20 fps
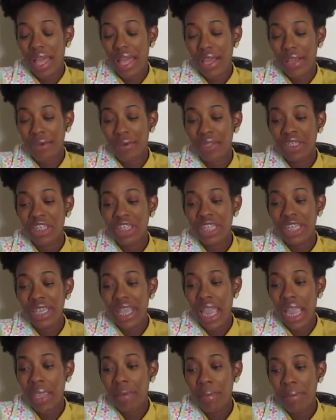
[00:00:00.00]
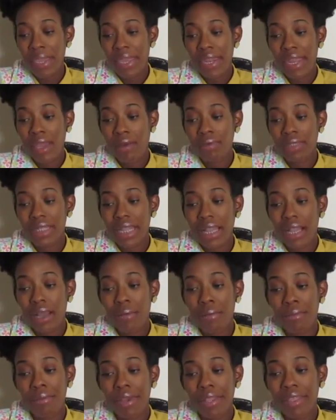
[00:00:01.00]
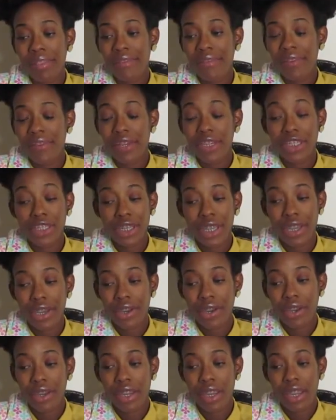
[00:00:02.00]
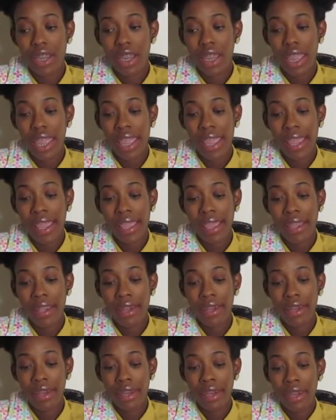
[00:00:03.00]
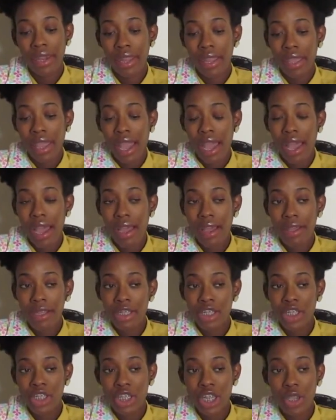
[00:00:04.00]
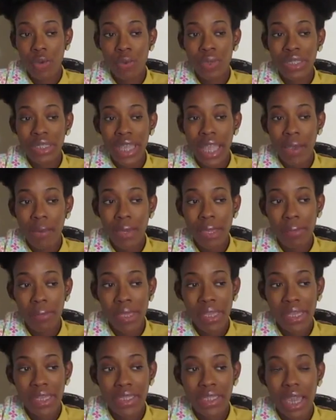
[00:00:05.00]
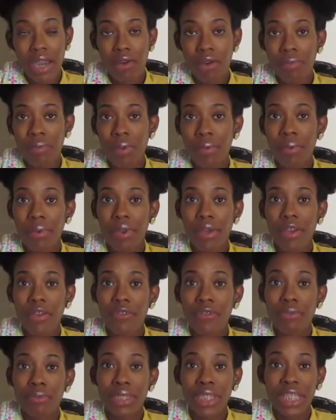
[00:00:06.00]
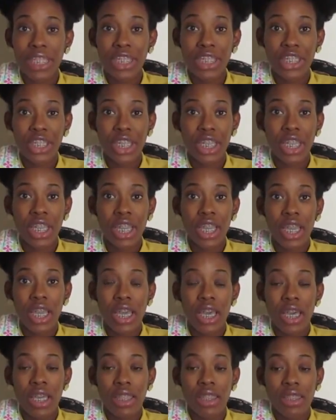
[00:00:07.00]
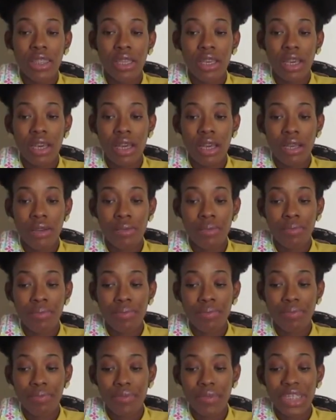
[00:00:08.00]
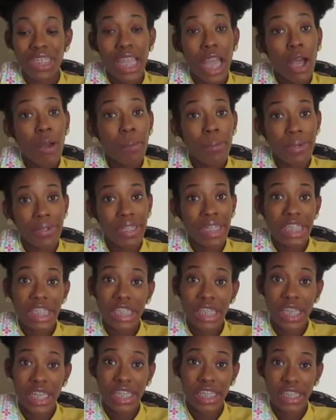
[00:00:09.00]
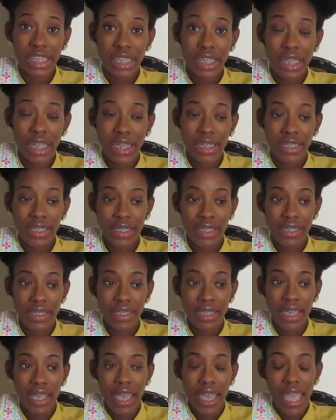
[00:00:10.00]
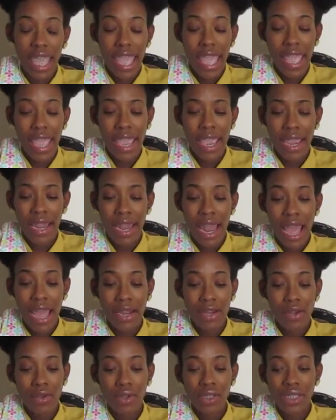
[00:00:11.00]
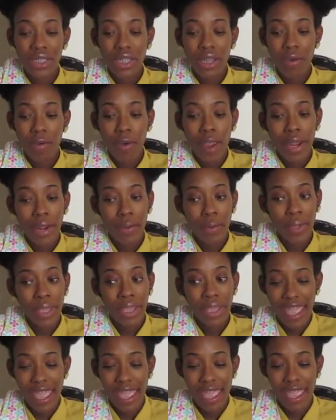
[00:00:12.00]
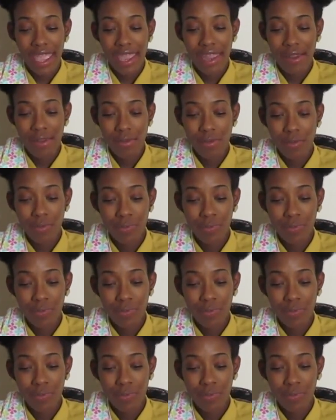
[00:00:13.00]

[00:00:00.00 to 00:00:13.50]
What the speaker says: when she came in, it was like a breath of fresh air, and it was that way because I remember her from teaching the childbirth education classes, and I noticed her right away, and